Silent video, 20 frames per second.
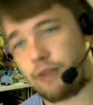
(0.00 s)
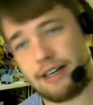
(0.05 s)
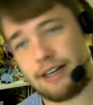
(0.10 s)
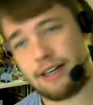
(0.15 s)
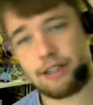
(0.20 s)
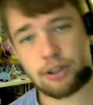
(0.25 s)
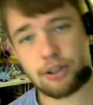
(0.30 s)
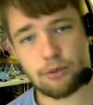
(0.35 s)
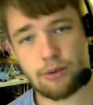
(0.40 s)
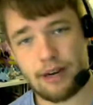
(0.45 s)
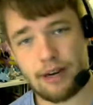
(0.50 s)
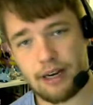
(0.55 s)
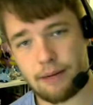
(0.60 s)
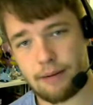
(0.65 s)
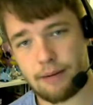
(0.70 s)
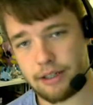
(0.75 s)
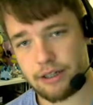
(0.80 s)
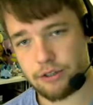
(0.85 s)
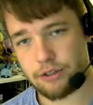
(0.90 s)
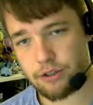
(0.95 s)
and it's a
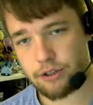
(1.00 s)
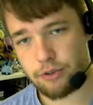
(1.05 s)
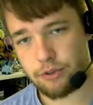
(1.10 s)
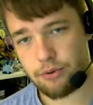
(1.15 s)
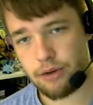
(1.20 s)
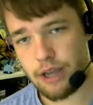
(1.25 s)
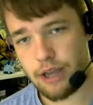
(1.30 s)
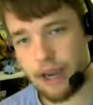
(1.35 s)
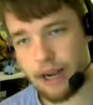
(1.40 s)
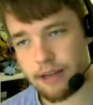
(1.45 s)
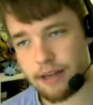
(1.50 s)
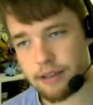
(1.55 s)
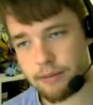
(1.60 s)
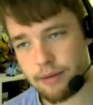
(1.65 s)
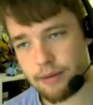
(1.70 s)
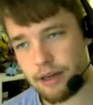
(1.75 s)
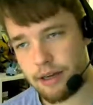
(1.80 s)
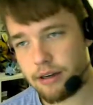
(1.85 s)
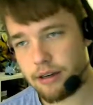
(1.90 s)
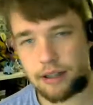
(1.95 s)
randomizer, so who cares
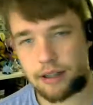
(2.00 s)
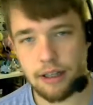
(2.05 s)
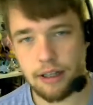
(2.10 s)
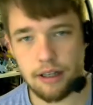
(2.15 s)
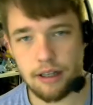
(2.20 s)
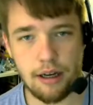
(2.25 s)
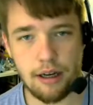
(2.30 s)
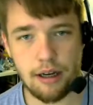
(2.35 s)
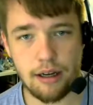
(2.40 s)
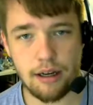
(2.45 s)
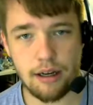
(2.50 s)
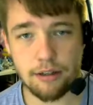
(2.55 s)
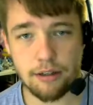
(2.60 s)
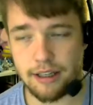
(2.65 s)
about the, uh,